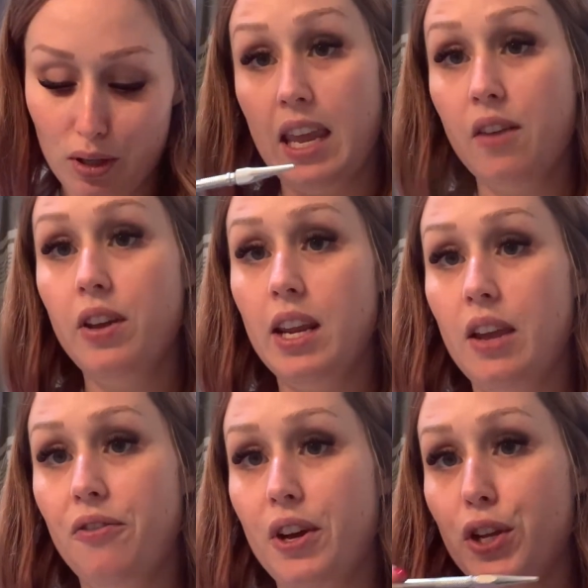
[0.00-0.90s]
Even
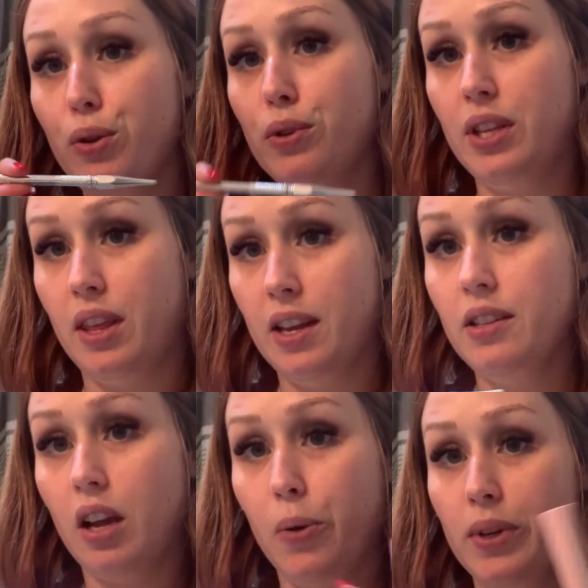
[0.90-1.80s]
if I used this,
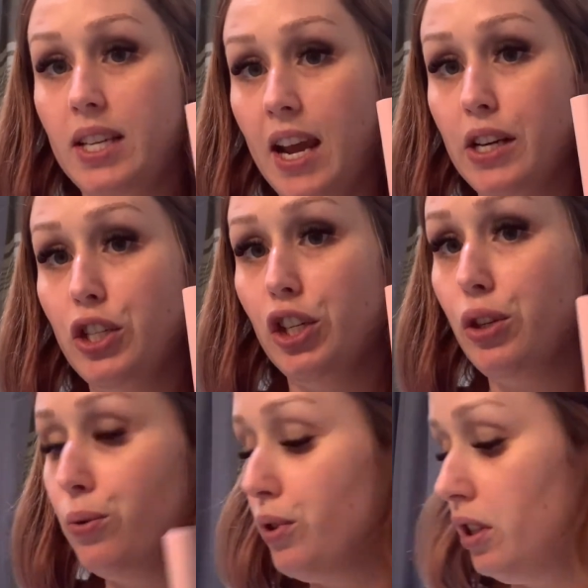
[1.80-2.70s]
I would tend to
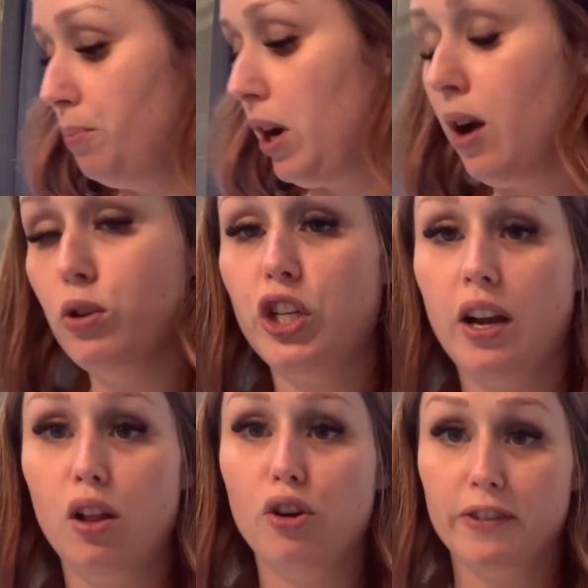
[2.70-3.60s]
use the brow
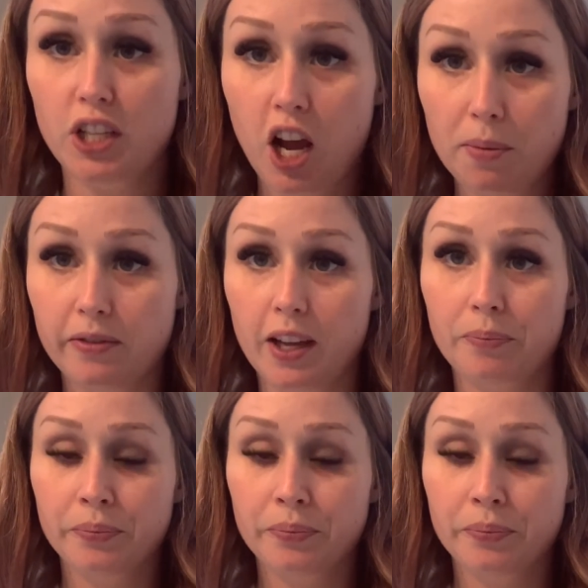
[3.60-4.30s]
gel over top of it.